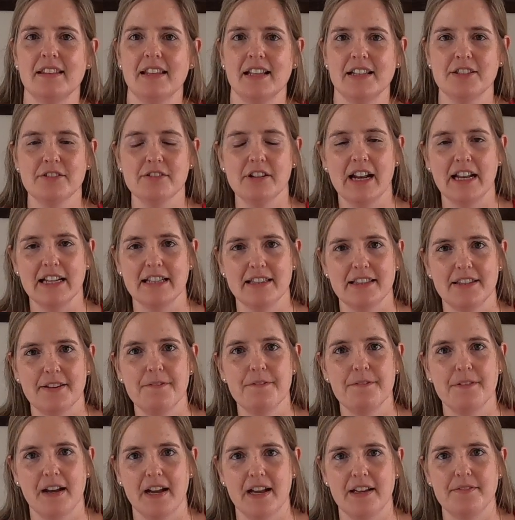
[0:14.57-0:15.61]
That's right, the
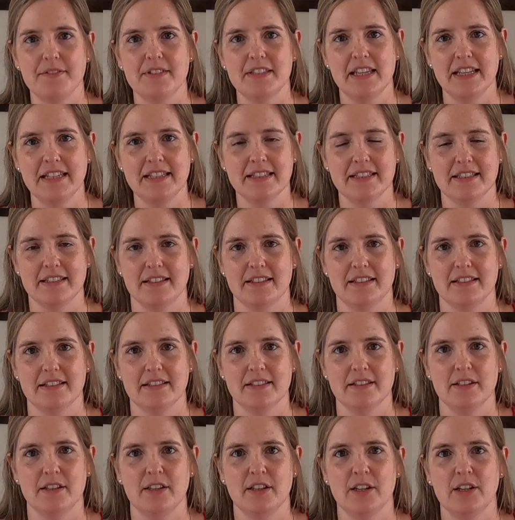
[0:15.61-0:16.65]
5 senses.
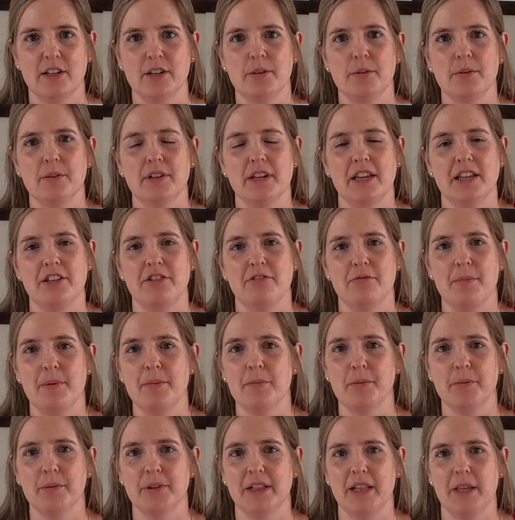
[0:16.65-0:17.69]
Can you
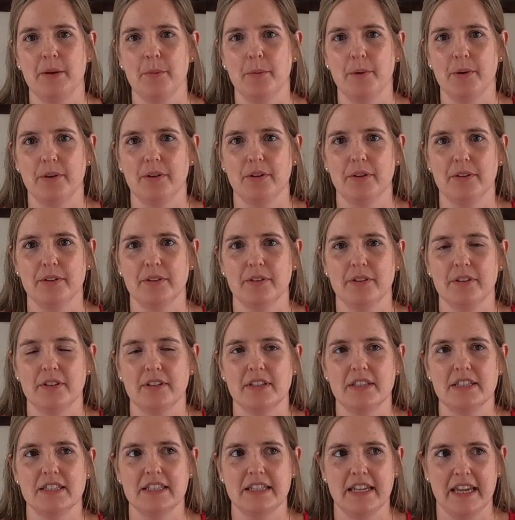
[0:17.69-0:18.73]
remember what they were?
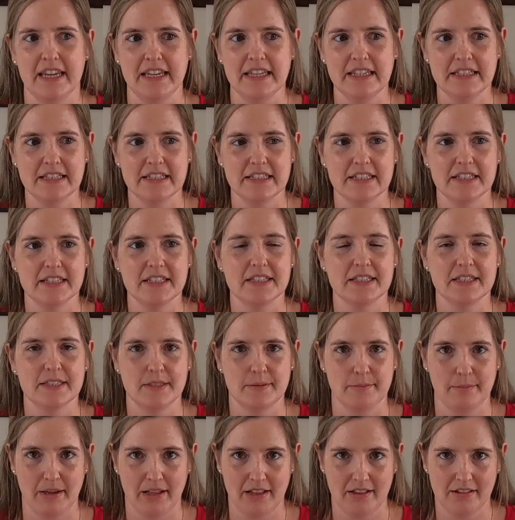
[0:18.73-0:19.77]
Taste,
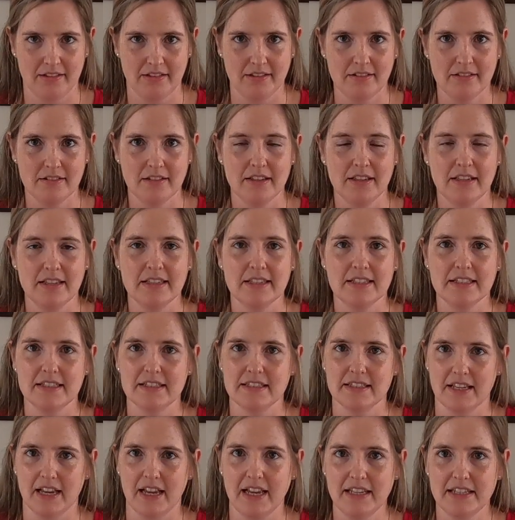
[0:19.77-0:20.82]
smell,
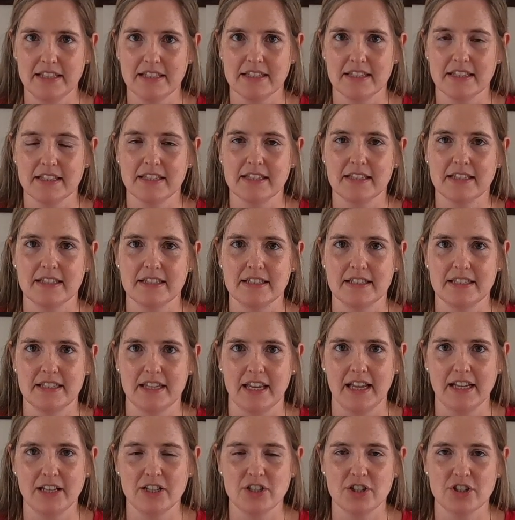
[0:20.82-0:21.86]
sight,
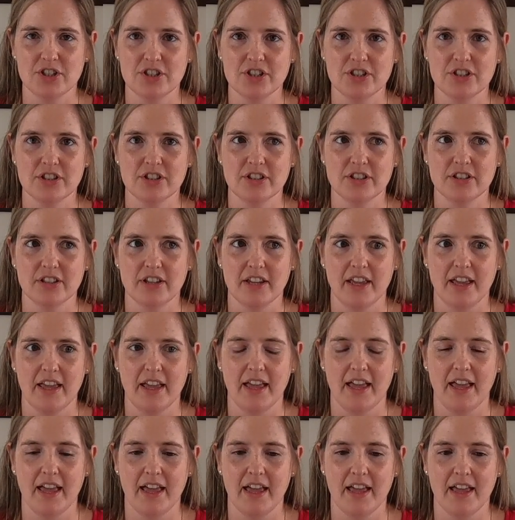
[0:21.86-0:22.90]
touch
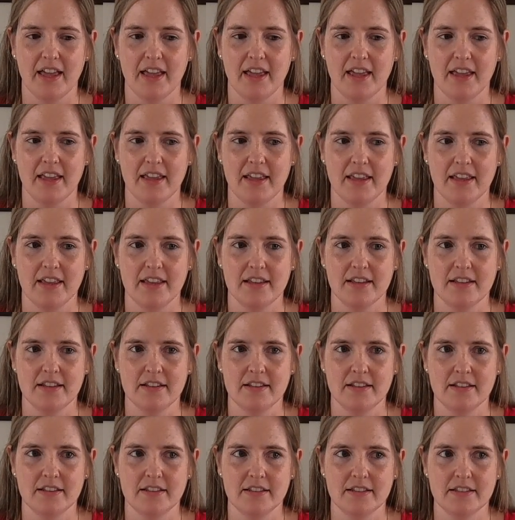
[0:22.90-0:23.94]

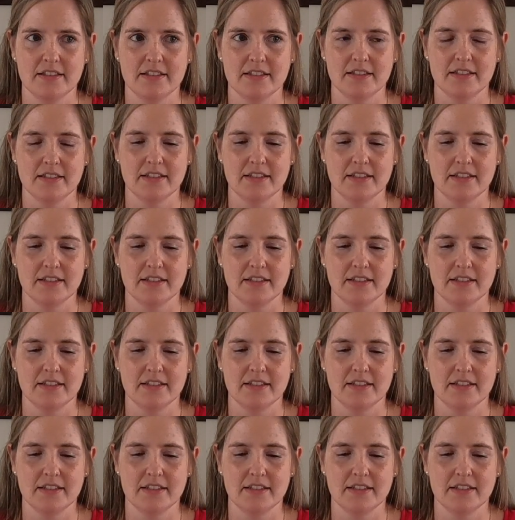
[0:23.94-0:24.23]
and